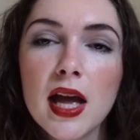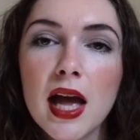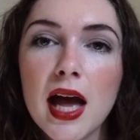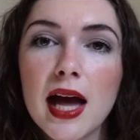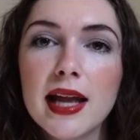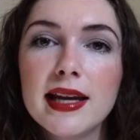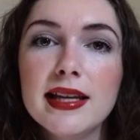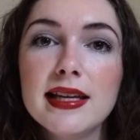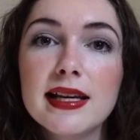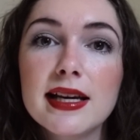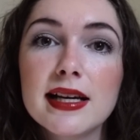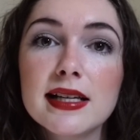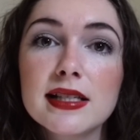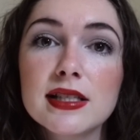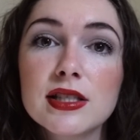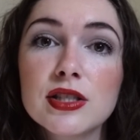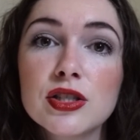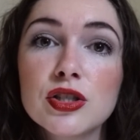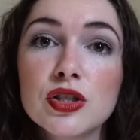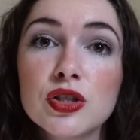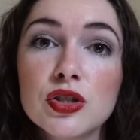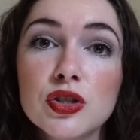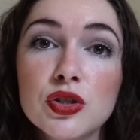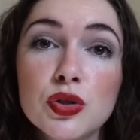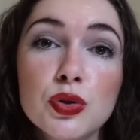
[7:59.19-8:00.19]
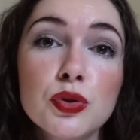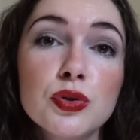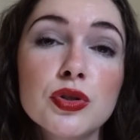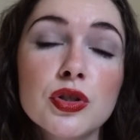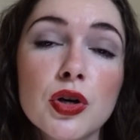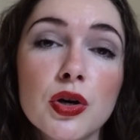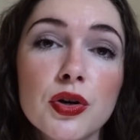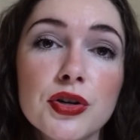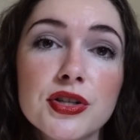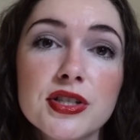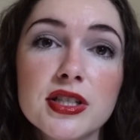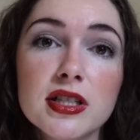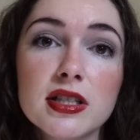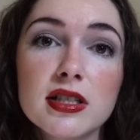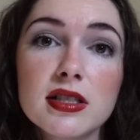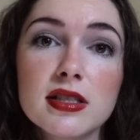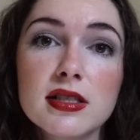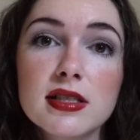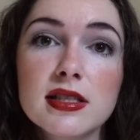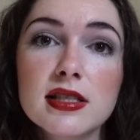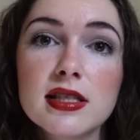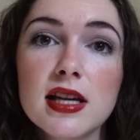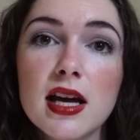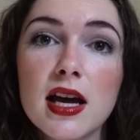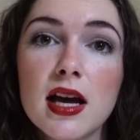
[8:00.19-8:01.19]
and he has two
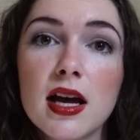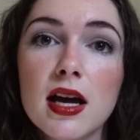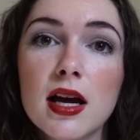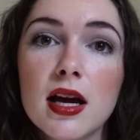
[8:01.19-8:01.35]
daughters,